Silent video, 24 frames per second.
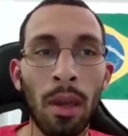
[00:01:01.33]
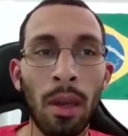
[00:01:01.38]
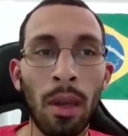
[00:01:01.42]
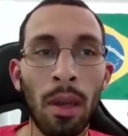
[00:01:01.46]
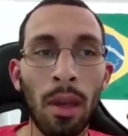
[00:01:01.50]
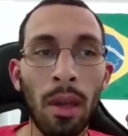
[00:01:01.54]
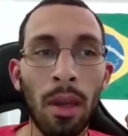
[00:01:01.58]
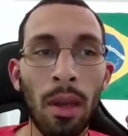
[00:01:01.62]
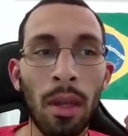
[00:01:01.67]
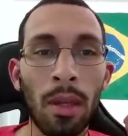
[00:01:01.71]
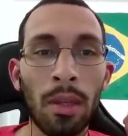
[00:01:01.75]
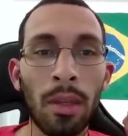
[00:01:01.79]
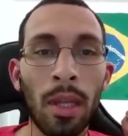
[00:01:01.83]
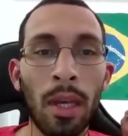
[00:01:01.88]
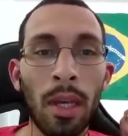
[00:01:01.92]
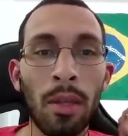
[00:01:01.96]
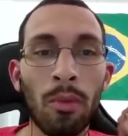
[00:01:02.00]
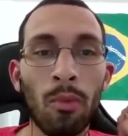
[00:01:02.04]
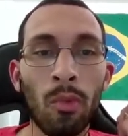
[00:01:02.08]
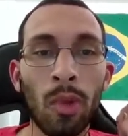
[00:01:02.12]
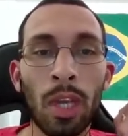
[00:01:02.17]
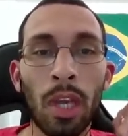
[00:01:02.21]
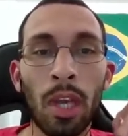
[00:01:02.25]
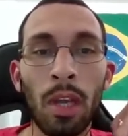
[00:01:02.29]
and then
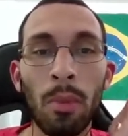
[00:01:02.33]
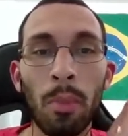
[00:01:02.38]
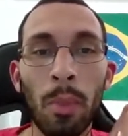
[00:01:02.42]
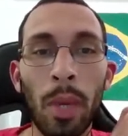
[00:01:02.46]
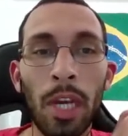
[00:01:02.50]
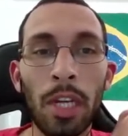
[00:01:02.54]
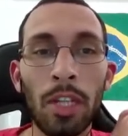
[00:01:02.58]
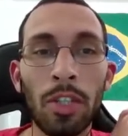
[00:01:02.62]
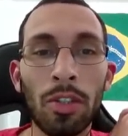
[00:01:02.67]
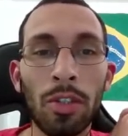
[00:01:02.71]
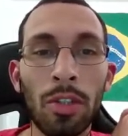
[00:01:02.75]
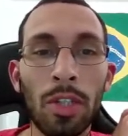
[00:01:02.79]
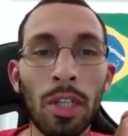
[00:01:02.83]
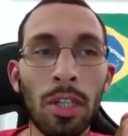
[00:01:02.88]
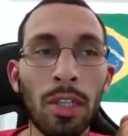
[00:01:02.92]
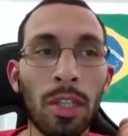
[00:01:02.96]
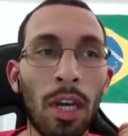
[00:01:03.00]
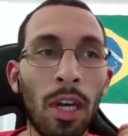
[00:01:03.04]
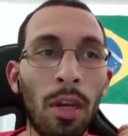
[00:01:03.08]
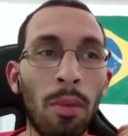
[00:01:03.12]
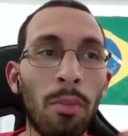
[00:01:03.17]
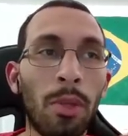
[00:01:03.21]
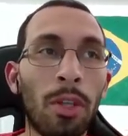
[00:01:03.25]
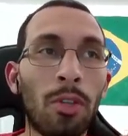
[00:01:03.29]
we can measure the
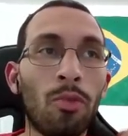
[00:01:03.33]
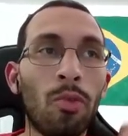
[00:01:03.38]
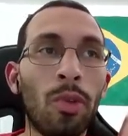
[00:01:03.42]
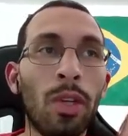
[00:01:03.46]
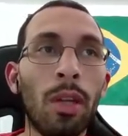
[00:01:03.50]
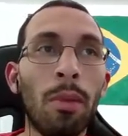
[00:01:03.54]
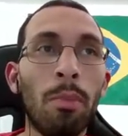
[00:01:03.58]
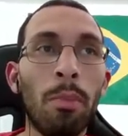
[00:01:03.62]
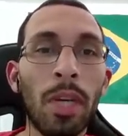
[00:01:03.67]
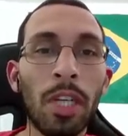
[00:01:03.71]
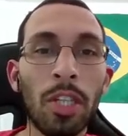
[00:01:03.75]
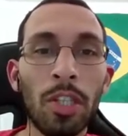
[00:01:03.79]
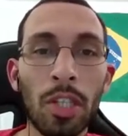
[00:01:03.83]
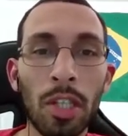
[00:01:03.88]
time between emission